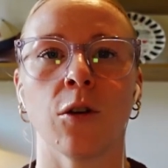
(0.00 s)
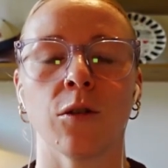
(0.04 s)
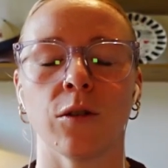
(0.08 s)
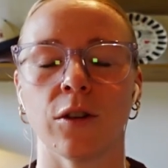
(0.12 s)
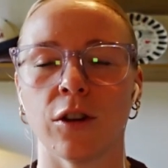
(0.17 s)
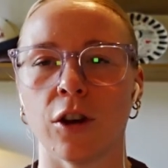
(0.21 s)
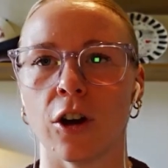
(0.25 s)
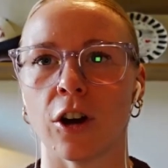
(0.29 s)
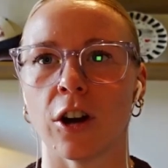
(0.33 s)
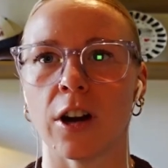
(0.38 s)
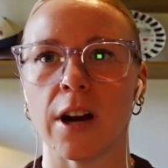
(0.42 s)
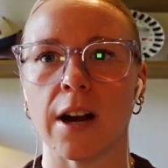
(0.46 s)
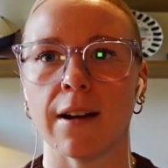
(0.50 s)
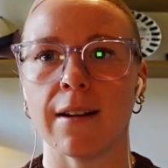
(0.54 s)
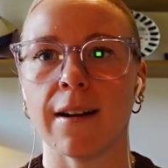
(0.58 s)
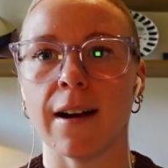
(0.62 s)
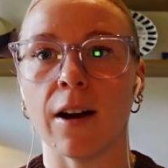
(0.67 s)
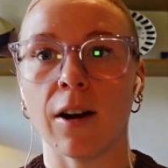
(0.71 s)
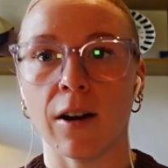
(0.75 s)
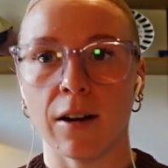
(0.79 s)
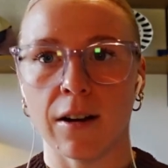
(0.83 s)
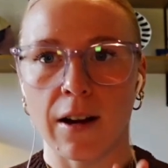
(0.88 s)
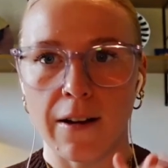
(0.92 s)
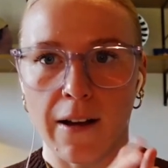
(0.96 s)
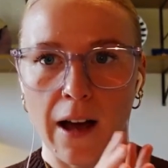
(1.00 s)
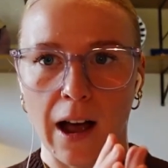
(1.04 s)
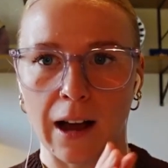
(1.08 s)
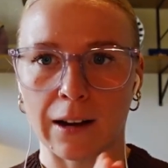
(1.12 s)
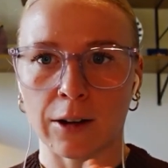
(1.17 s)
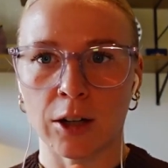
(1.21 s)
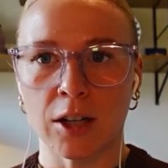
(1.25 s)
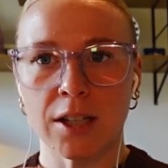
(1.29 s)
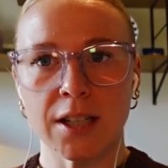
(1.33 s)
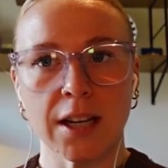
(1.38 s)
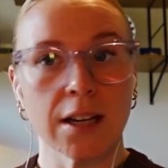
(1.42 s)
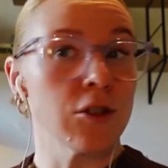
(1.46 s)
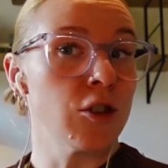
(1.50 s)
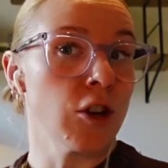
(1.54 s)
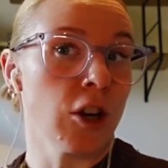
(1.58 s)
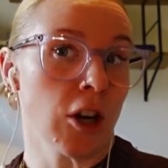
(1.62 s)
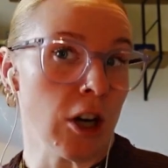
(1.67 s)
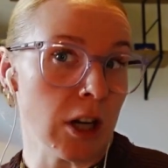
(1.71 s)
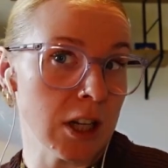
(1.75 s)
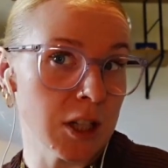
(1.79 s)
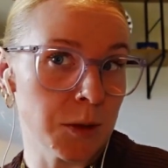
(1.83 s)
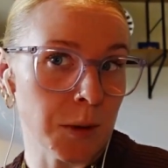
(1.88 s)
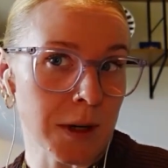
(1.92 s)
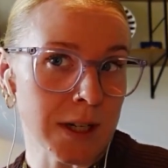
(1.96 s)
I'm going to say in your
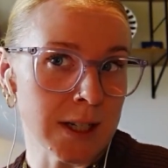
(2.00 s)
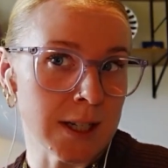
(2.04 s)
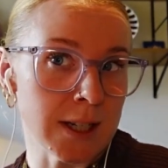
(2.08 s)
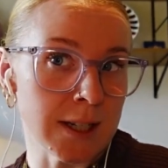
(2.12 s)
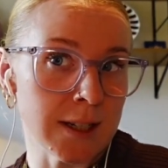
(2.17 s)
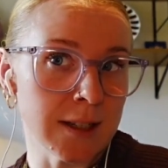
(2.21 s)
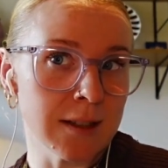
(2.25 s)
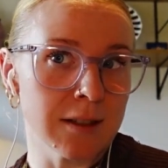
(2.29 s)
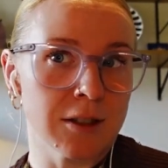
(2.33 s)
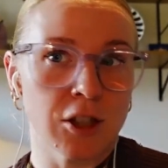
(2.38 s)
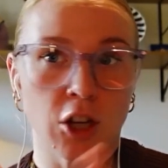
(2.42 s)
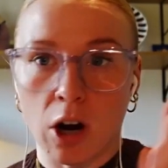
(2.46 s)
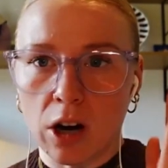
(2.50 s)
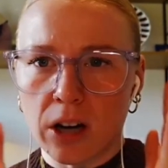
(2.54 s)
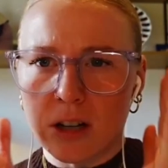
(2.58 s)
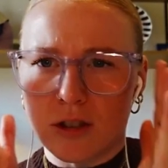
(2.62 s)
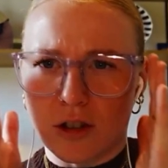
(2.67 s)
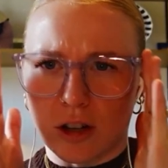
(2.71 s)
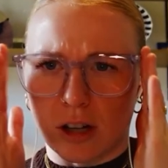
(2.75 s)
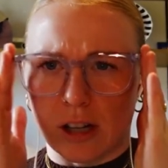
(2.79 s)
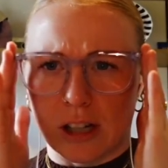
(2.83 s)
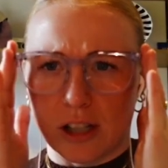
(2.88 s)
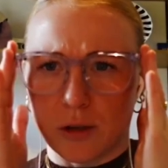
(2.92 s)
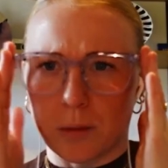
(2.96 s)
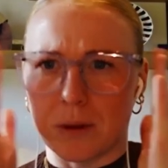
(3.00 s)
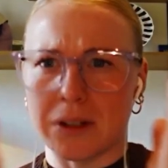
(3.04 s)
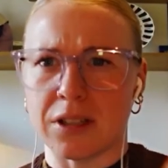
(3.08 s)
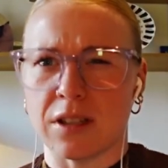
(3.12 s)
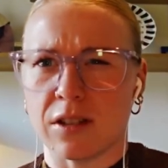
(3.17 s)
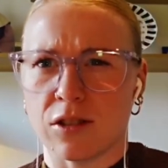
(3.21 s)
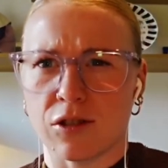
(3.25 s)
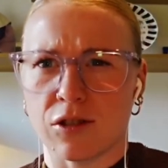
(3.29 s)
early 20s. You're in your early 20s.